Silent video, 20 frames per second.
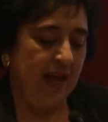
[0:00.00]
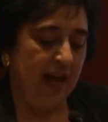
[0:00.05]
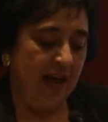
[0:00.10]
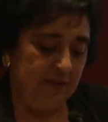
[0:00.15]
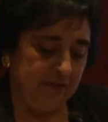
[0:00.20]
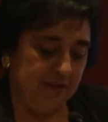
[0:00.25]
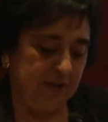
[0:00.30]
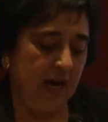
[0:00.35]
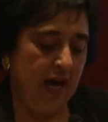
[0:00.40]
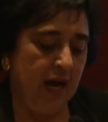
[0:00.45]

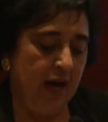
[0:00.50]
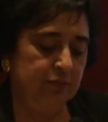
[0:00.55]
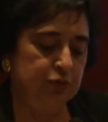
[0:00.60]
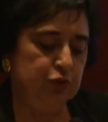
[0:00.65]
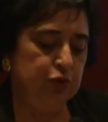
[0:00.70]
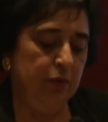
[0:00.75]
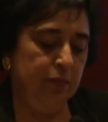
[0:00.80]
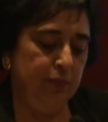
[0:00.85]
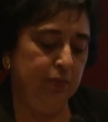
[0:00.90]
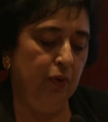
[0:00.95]
have come
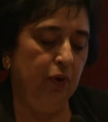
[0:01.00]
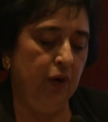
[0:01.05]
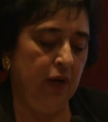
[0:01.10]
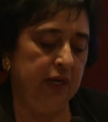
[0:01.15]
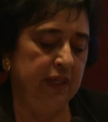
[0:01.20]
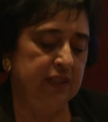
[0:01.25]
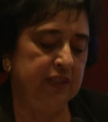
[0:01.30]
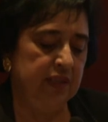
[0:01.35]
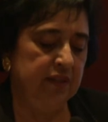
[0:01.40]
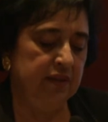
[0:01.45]
to a
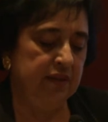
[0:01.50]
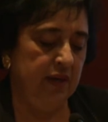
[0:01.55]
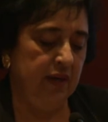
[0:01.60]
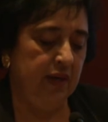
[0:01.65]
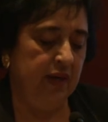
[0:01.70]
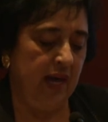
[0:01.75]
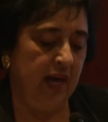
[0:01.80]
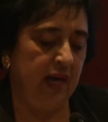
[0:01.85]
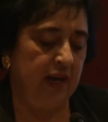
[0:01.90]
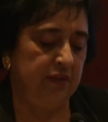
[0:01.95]
point in their
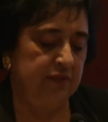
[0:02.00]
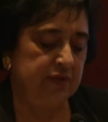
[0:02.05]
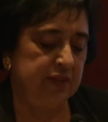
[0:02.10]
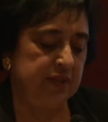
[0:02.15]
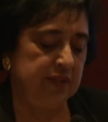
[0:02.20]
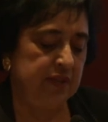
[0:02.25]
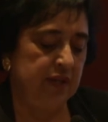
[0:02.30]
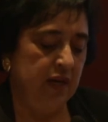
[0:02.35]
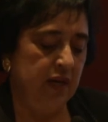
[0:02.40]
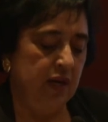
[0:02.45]

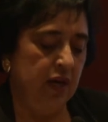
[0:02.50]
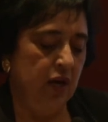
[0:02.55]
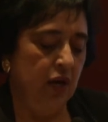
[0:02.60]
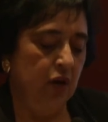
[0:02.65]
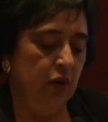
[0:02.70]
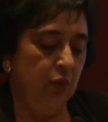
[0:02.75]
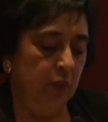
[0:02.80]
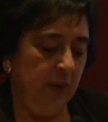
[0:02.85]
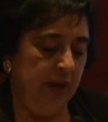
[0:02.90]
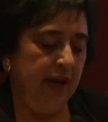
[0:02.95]
lives
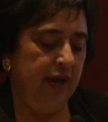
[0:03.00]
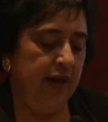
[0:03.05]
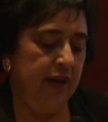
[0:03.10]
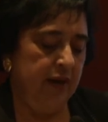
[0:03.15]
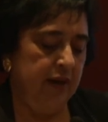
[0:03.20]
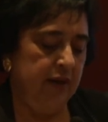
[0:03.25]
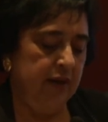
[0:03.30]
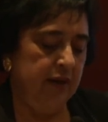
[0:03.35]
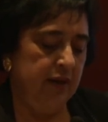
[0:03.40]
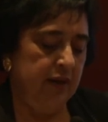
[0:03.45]

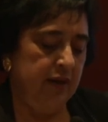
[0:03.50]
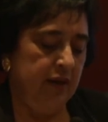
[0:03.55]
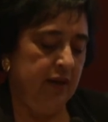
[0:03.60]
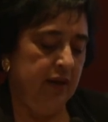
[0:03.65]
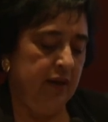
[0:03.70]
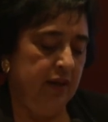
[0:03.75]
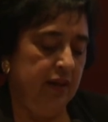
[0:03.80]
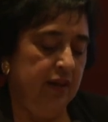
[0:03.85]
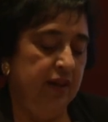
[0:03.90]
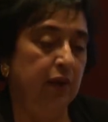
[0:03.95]
where
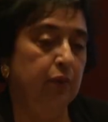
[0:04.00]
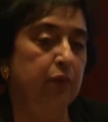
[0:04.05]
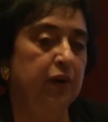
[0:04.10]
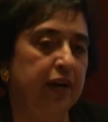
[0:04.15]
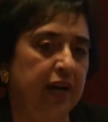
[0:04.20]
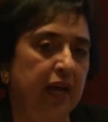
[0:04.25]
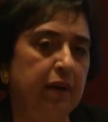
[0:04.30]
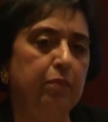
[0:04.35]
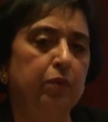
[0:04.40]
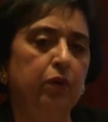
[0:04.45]
they
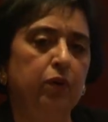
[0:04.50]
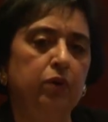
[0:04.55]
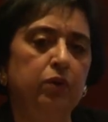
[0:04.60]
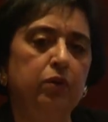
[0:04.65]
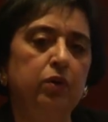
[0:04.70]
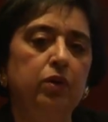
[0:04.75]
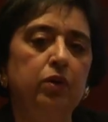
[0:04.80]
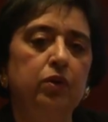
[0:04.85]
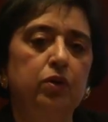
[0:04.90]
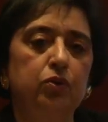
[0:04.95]
were
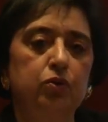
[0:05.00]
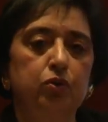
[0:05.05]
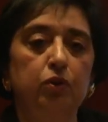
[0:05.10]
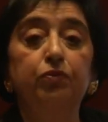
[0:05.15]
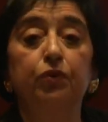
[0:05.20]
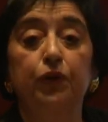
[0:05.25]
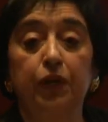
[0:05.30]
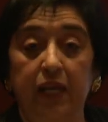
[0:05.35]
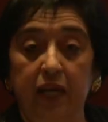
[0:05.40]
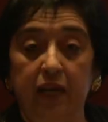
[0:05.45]
able to
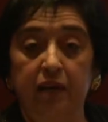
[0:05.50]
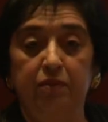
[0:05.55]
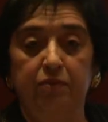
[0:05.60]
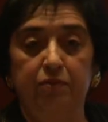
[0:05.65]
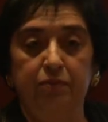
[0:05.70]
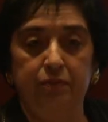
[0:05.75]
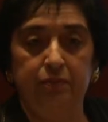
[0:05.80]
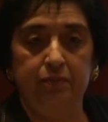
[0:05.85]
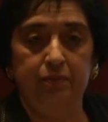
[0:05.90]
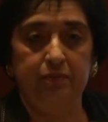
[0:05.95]

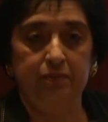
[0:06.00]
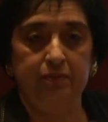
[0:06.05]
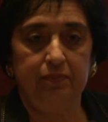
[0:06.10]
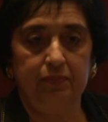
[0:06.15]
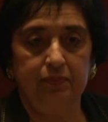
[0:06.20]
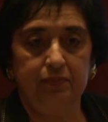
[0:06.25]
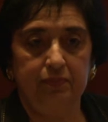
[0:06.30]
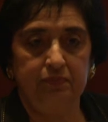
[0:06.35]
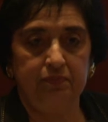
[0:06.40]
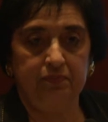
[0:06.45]
forgive,
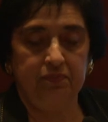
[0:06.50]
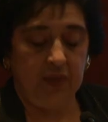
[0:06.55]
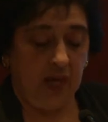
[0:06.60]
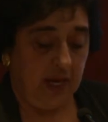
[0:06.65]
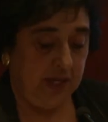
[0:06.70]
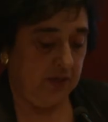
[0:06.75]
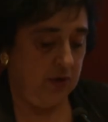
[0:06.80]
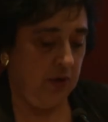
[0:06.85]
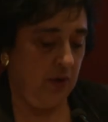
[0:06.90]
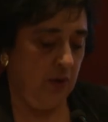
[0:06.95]

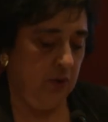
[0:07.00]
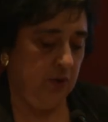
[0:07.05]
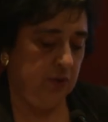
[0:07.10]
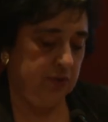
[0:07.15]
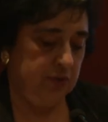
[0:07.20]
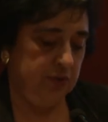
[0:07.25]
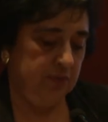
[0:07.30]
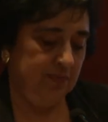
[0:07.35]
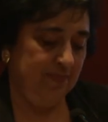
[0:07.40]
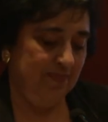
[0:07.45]

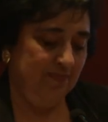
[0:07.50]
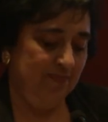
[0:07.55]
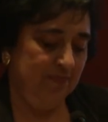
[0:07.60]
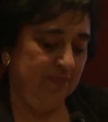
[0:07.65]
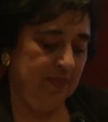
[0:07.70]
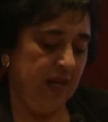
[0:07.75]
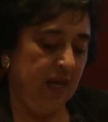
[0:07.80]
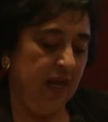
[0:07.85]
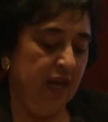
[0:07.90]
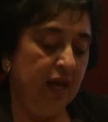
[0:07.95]
unquote.
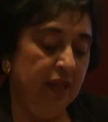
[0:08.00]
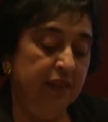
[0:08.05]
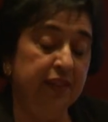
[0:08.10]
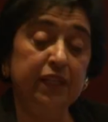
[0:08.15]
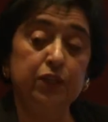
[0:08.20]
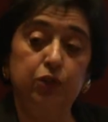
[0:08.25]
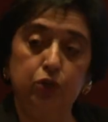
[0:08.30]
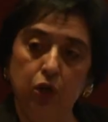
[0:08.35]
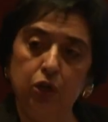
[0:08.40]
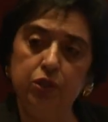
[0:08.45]

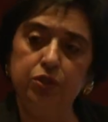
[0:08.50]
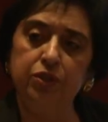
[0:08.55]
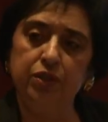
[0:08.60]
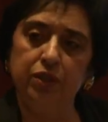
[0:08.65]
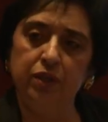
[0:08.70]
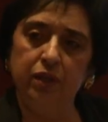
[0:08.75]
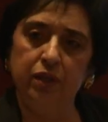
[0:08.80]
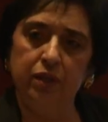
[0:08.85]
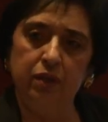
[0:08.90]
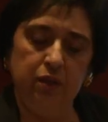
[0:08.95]
The
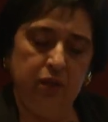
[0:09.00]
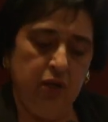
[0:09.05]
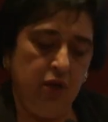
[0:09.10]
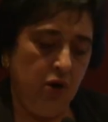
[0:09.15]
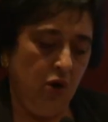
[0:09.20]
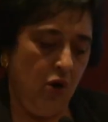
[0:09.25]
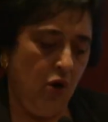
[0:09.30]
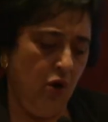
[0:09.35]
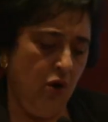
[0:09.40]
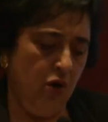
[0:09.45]
daughter
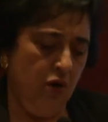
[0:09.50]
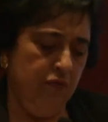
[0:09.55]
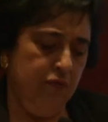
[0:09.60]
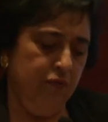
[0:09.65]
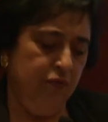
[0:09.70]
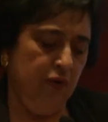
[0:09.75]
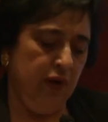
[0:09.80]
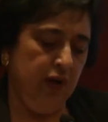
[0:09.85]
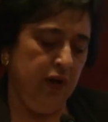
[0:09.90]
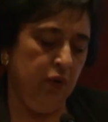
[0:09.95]

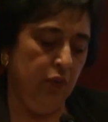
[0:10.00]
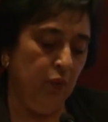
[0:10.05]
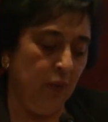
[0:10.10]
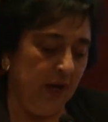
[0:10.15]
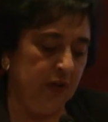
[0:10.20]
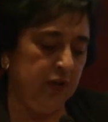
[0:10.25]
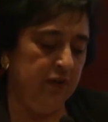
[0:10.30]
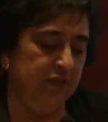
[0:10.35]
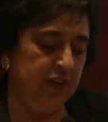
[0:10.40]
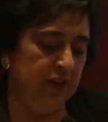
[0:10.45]
of
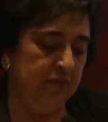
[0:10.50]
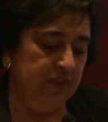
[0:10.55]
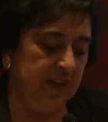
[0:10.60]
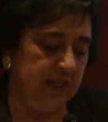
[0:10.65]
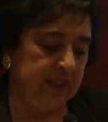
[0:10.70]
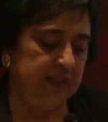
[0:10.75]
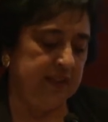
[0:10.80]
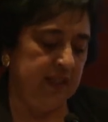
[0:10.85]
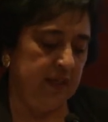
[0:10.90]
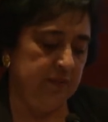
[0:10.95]
one of the
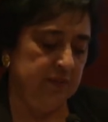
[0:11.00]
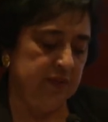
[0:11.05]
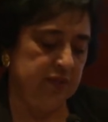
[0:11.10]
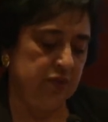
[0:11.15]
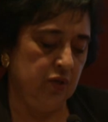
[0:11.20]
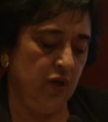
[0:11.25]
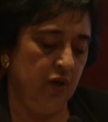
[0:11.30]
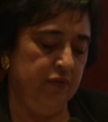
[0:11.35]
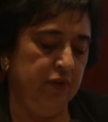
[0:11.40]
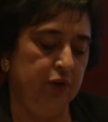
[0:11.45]
victims
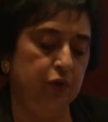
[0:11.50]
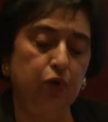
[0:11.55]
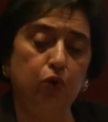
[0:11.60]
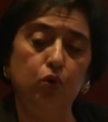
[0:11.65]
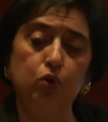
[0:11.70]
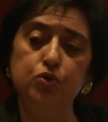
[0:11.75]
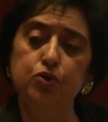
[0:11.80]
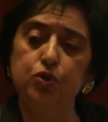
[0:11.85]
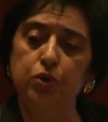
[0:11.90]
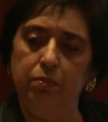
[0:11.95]
of a
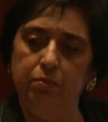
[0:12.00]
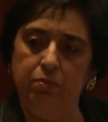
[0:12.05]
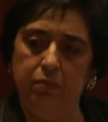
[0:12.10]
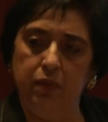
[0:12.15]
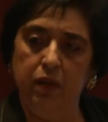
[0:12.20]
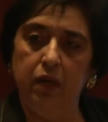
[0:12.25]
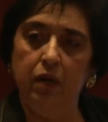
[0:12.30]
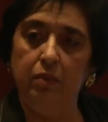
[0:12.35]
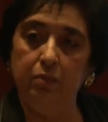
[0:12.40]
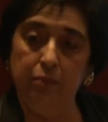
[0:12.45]

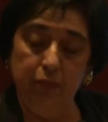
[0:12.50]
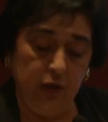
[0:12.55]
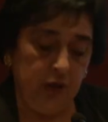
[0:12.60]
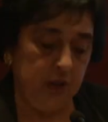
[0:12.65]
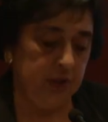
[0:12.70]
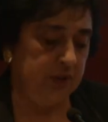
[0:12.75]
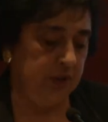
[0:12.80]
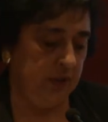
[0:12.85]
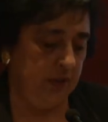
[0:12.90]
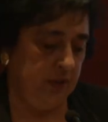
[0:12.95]
gruesome
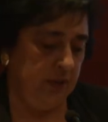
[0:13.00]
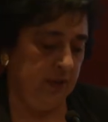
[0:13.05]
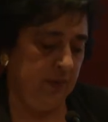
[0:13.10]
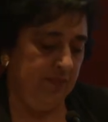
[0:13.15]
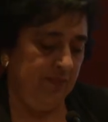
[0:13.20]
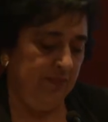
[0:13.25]
murder